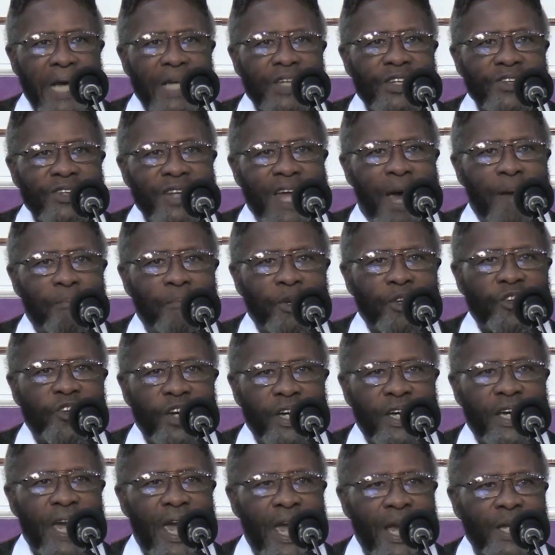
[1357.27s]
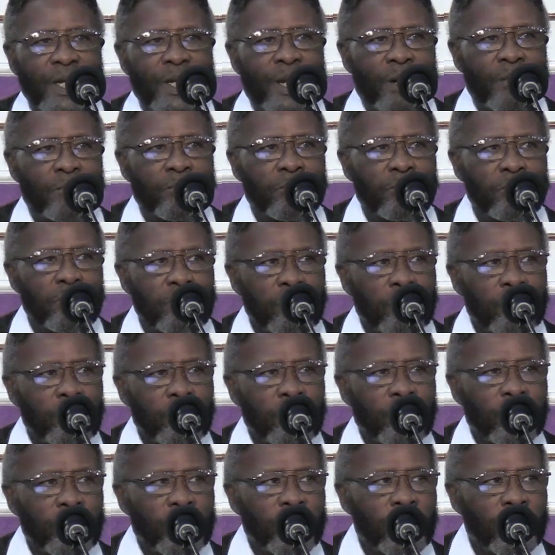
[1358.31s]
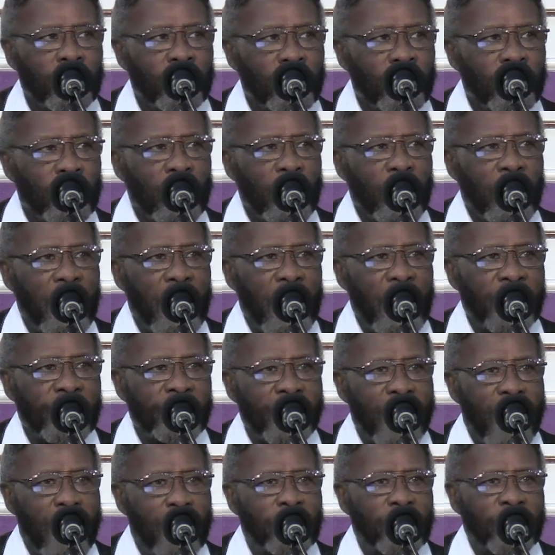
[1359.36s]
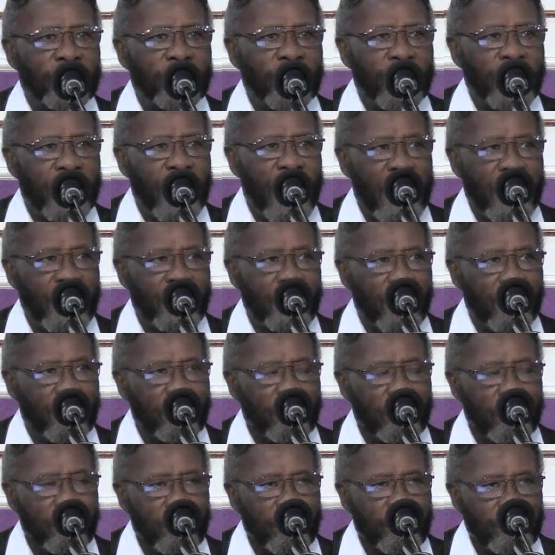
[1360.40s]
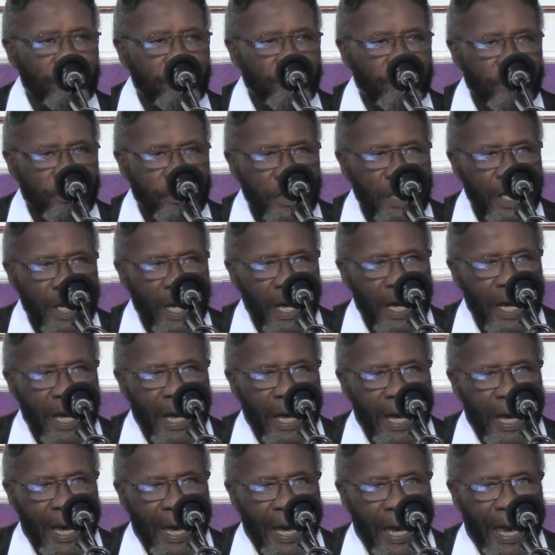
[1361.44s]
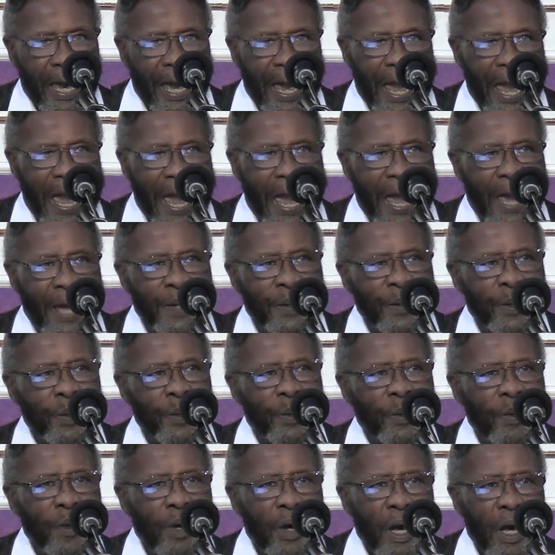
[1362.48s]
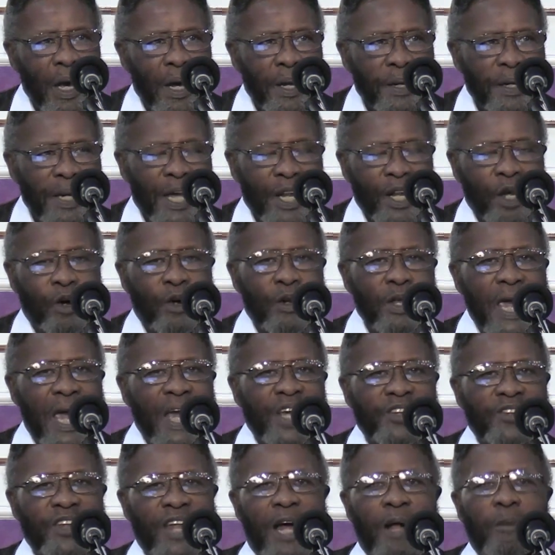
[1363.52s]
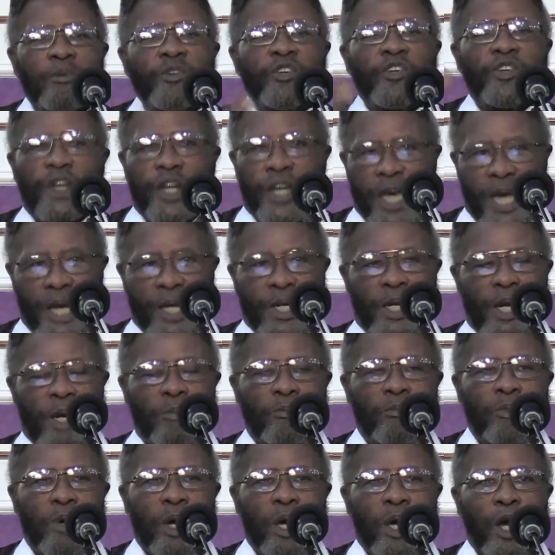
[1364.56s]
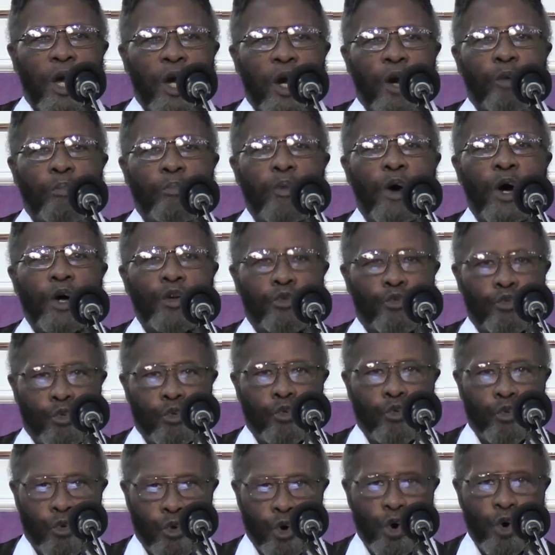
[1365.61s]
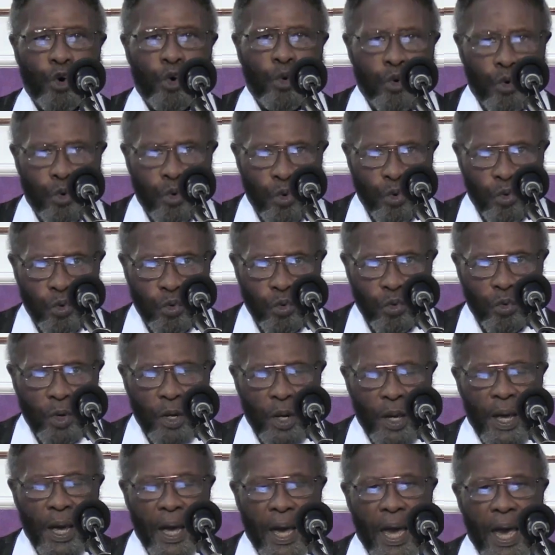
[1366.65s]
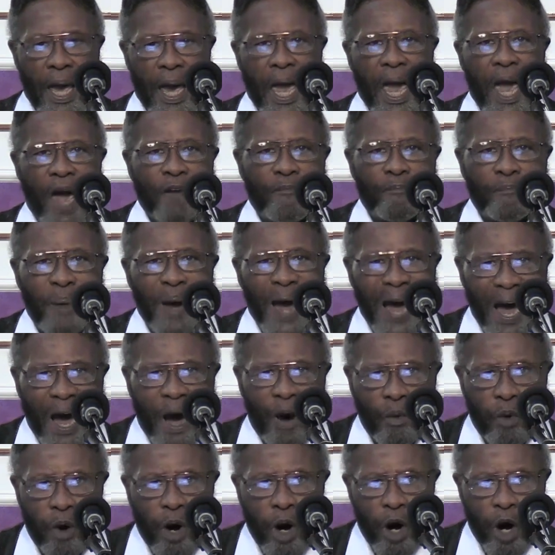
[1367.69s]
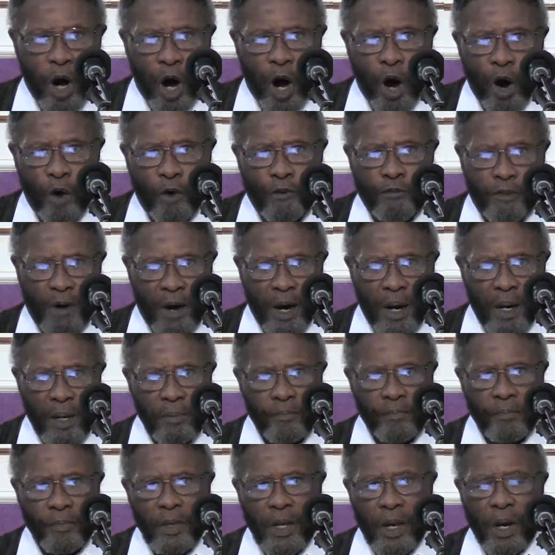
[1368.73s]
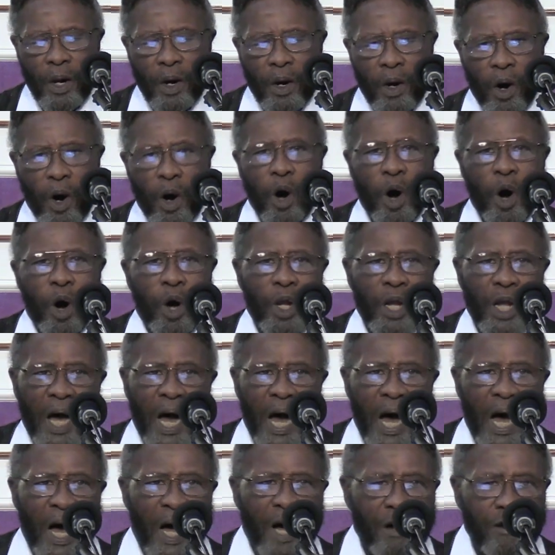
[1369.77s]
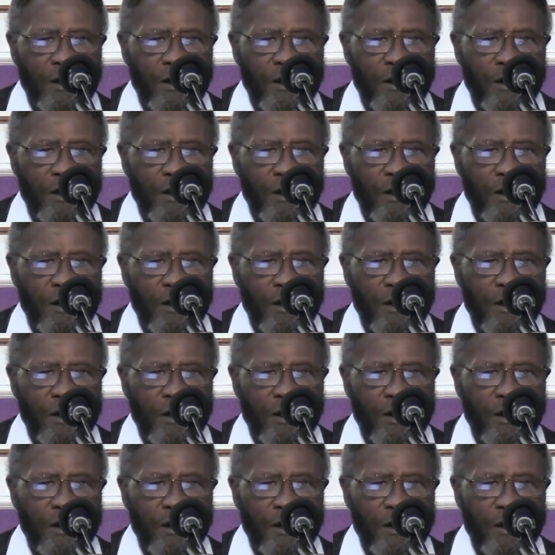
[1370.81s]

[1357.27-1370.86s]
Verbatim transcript: Establish a kingdom. Establish a kingdom. And not only establish a kingdom, but rule, have power over all